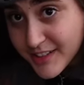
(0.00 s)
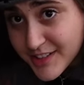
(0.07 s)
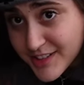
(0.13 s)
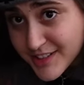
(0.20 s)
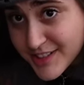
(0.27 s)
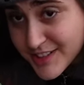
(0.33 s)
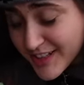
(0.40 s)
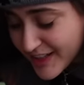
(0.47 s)
This
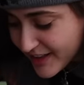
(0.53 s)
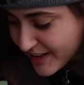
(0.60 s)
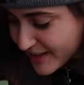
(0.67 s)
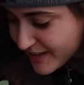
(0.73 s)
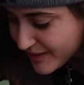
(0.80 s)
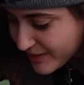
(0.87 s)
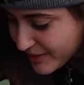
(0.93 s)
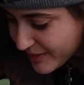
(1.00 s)
is
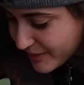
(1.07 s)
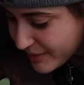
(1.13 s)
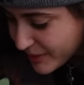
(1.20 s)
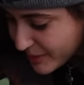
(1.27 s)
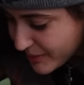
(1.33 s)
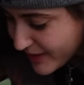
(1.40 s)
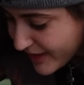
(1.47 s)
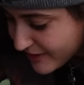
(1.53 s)

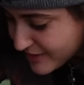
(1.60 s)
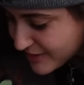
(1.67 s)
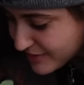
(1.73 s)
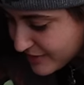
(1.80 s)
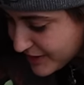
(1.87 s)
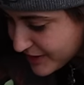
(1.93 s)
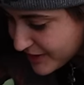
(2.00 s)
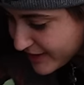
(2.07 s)
what we have to
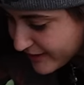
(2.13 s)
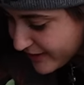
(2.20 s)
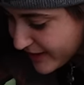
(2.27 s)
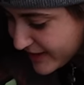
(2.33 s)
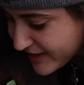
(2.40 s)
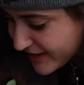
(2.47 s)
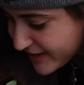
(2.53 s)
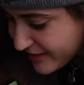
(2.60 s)
feed her
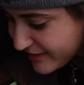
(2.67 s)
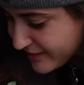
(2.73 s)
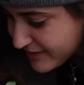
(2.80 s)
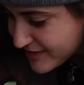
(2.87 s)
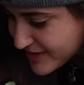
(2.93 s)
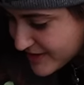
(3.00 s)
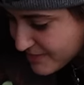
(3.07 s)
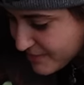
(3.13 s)
right now.
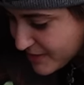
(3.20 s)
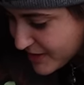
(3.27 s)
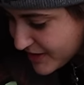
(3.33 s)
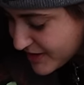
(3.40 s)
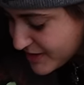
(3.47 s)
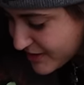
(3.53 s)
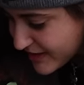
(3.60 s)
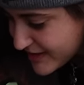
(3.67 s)
It's pretty
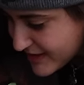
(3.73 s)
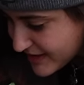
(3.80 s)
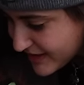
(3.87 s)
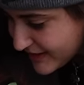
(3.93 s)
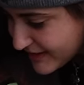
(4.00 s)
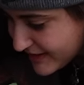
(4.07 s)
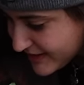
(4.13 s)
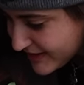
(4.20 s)

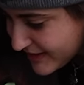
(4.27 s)
interesting.